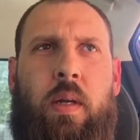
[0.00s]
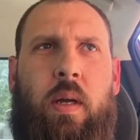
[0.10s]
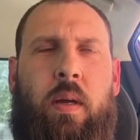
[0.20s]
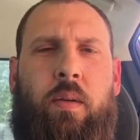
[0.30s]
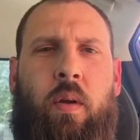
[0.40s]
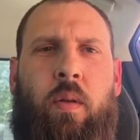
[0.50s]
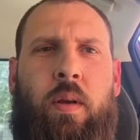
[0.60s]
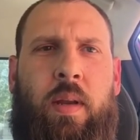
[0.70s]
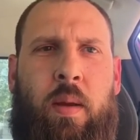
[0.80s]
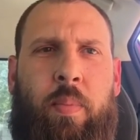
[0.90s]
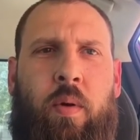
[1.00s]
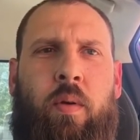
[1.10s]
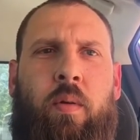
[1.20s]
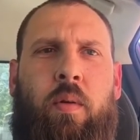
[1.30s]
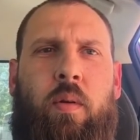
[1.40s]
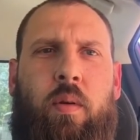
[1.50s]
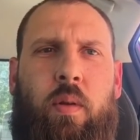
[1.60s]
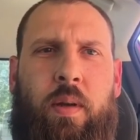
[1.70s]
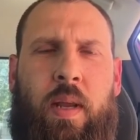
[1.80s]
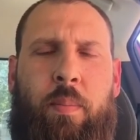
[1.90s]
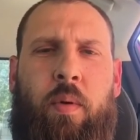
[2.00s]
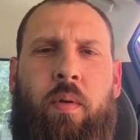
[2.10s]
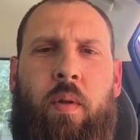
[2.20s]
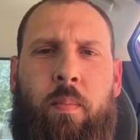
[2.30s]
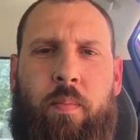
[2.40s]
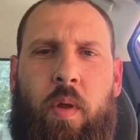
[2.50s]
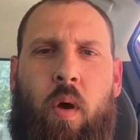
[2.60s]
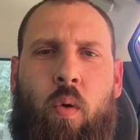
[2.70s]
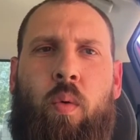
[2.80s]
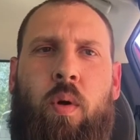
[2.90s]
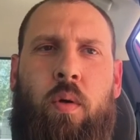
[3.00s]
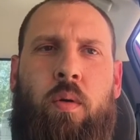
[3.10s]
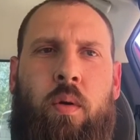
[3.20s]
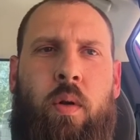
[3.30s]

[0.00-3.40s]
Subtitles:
The deeper, the older,